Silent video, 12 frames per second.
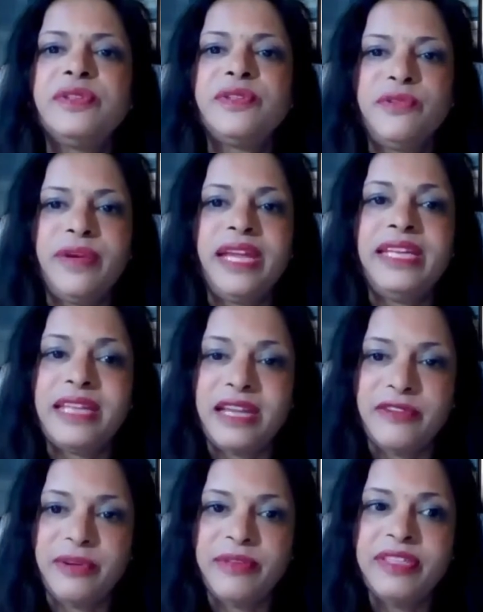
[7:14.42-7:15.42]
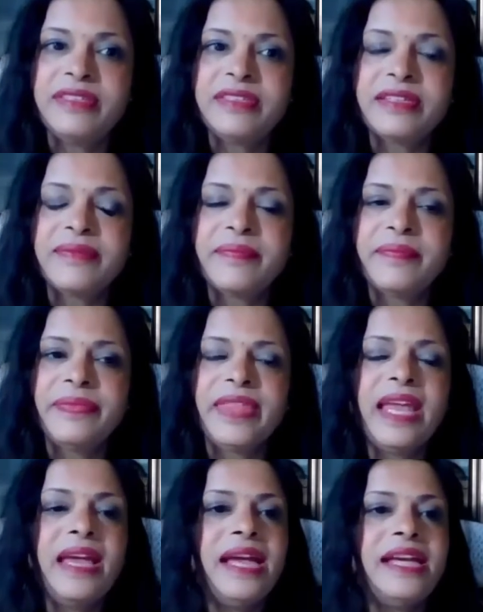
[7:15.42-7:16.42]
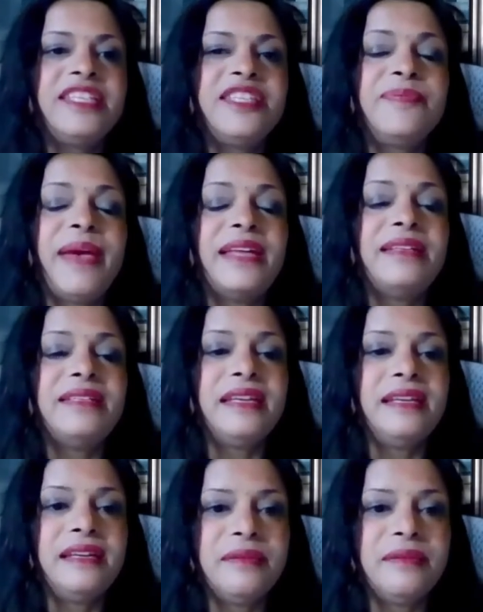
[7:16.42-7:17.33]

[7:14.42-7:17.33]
trade agreements, expanding